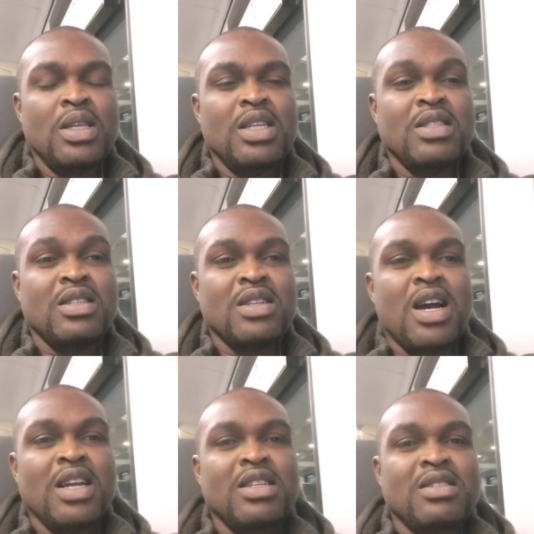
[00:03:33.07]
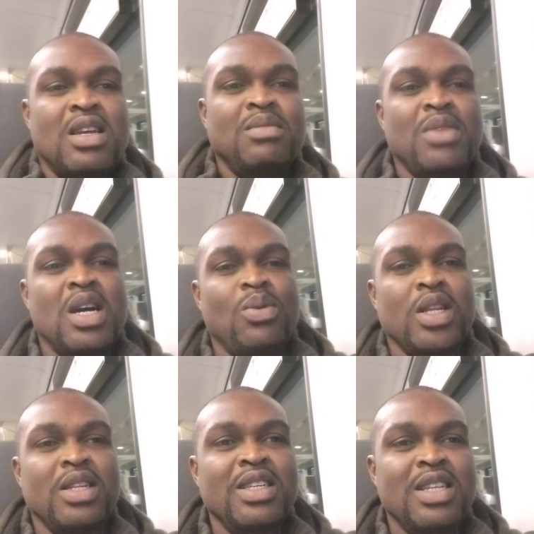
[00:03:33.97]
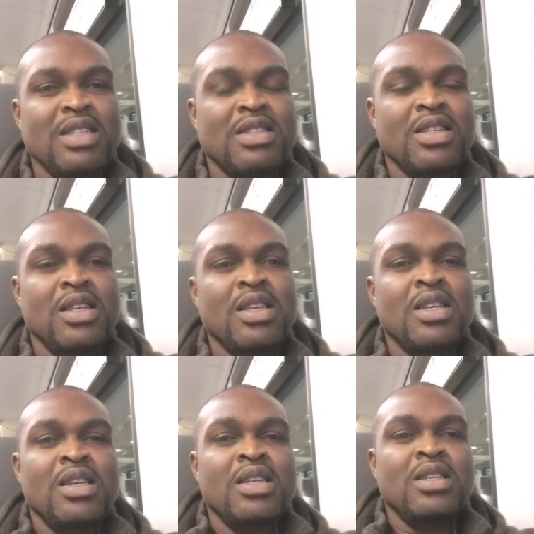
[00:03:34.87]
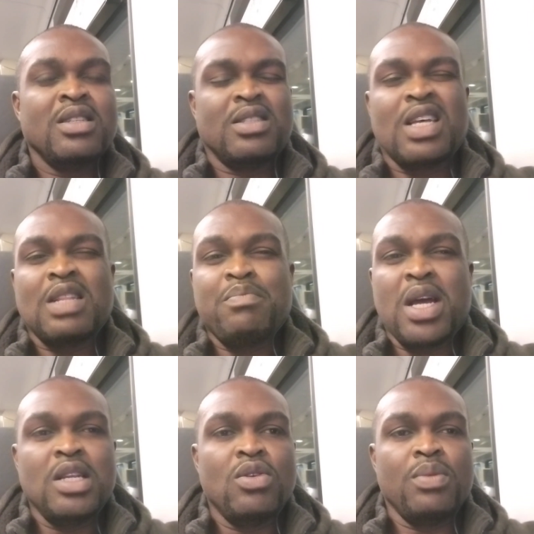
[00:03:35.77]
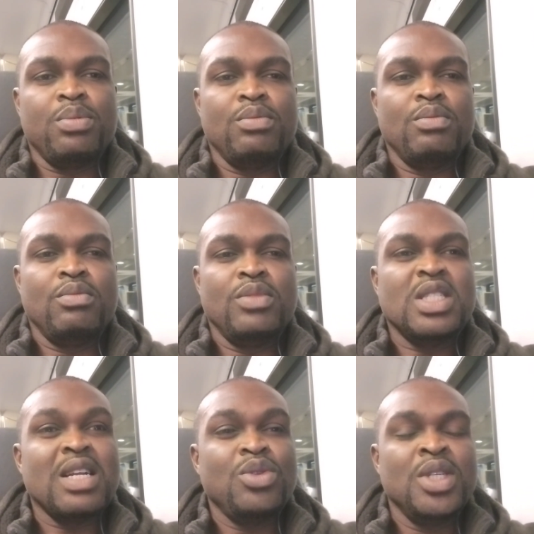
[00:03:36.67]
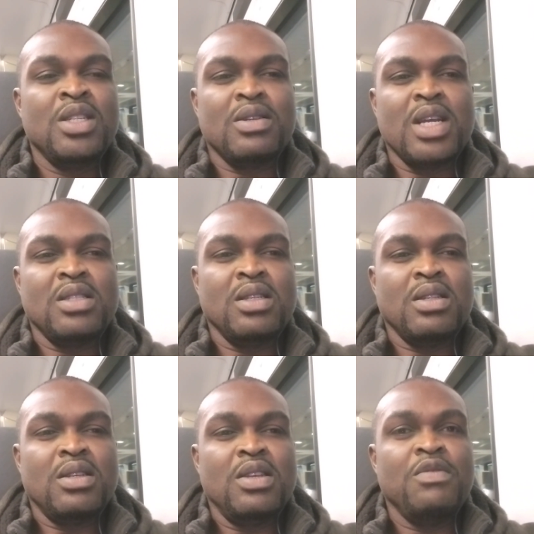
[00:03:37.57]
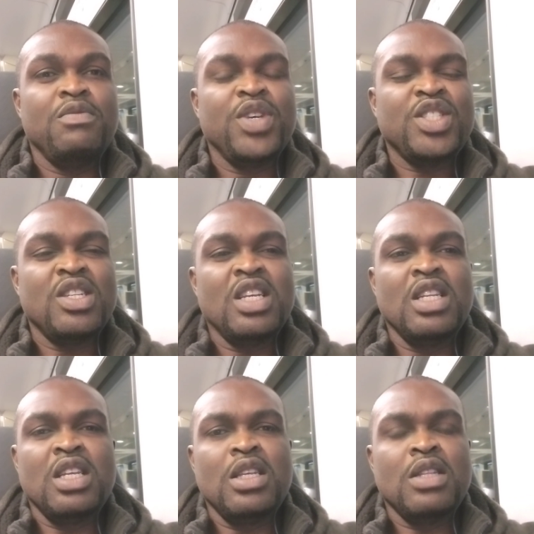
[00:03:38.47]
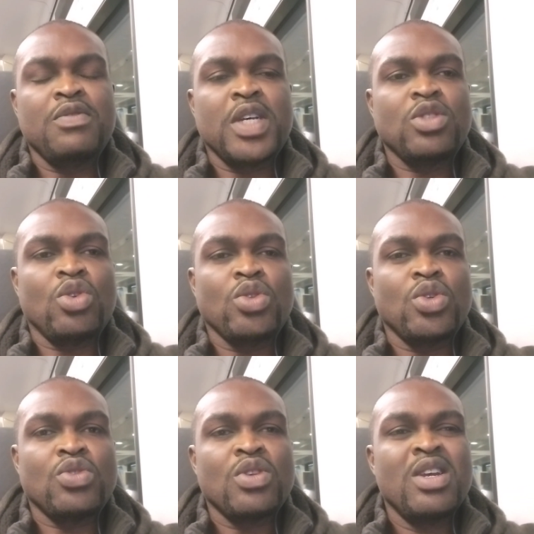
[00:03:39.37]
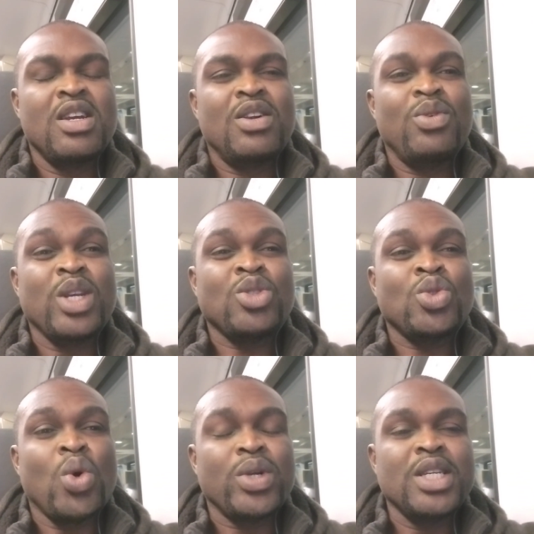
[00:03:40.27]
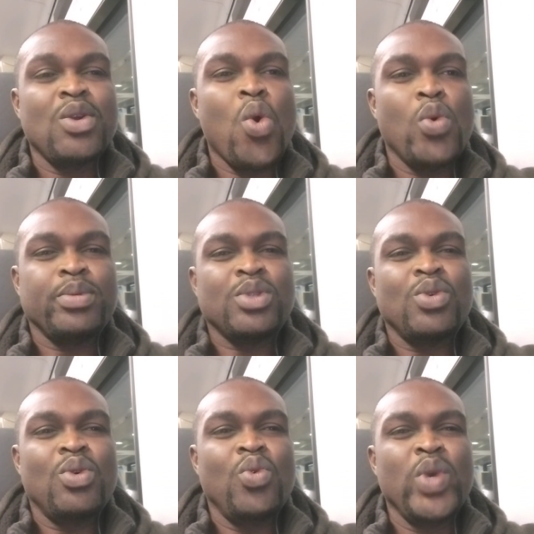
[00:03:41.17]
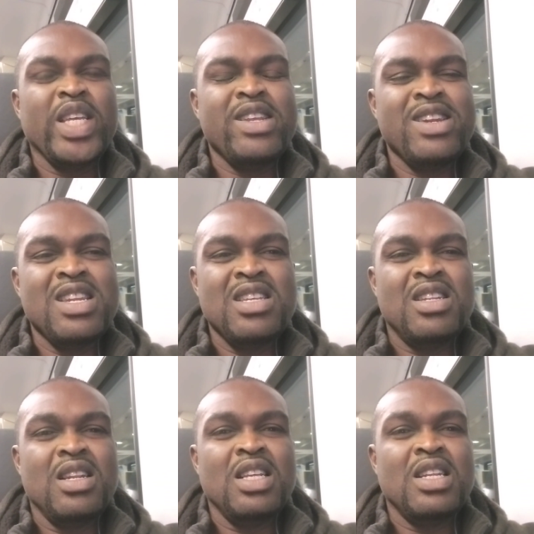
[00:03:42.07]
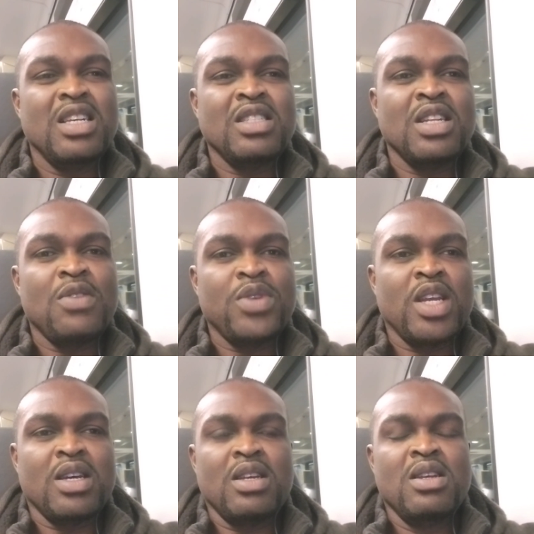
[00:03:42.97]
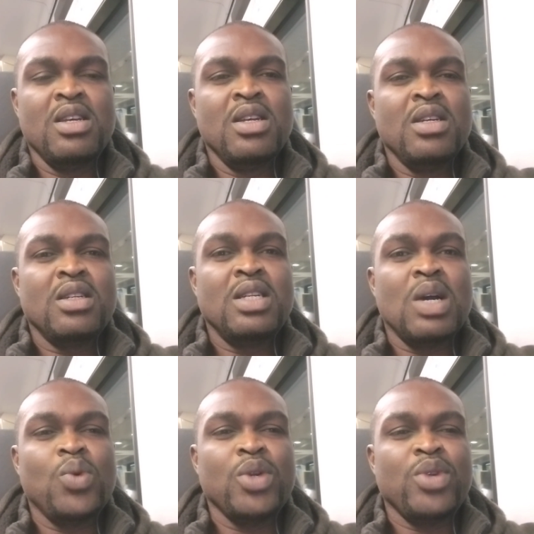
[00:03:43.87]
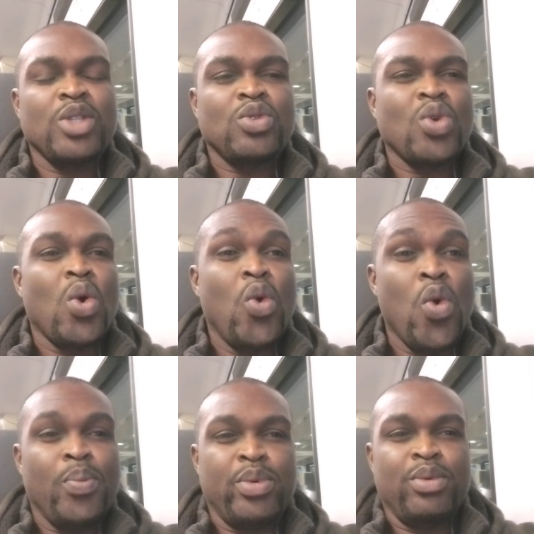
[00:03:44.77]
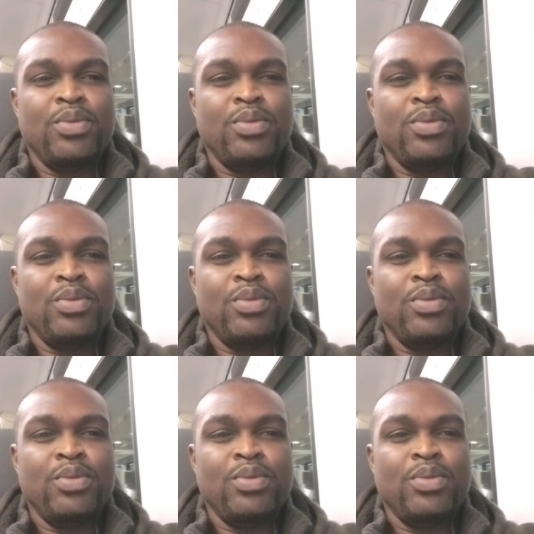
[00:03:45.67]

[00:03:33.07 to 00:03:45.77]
It is high time our leaders start manning up, start doing the right thing, investing in infrastructures, restoring hopes. We need leaders in Africa that will restore hope